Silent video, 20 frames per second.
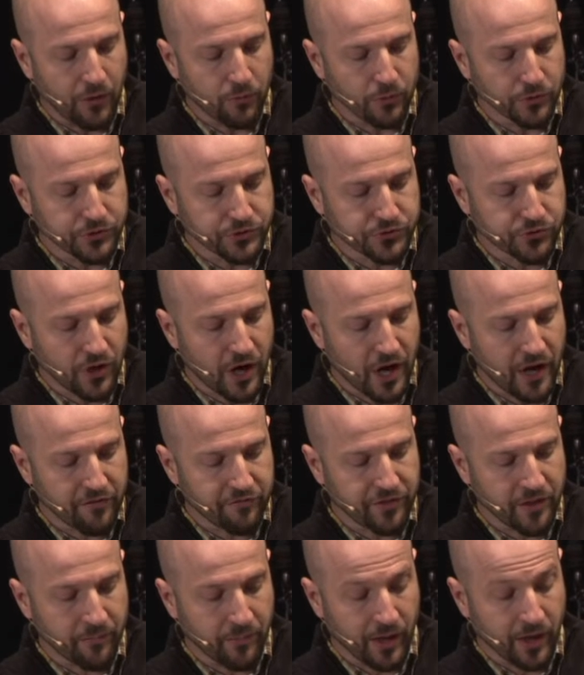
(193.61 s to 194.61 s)
will drive
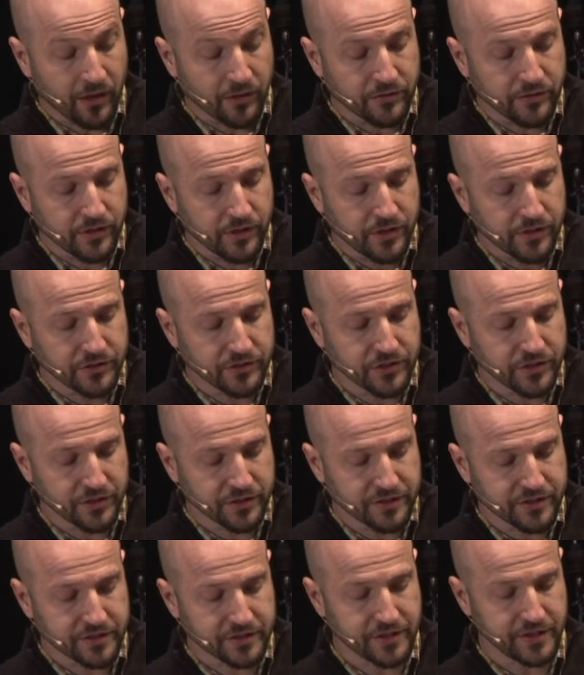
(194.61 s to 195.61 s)
them out
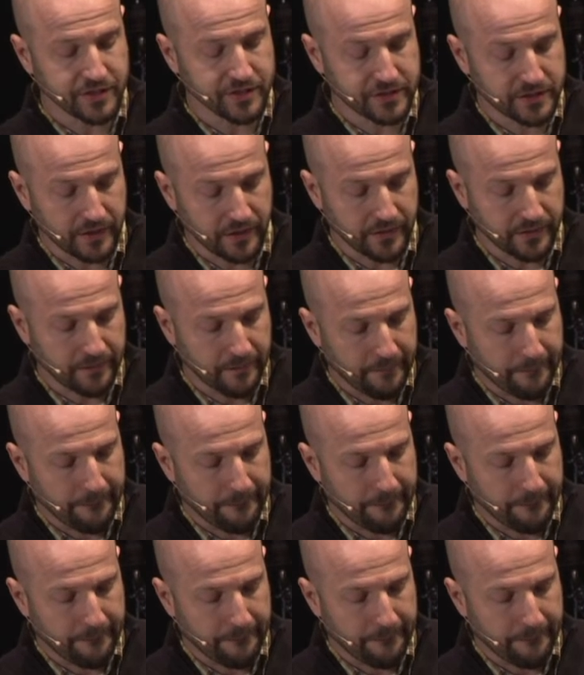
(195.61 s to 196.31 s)
just as he said.'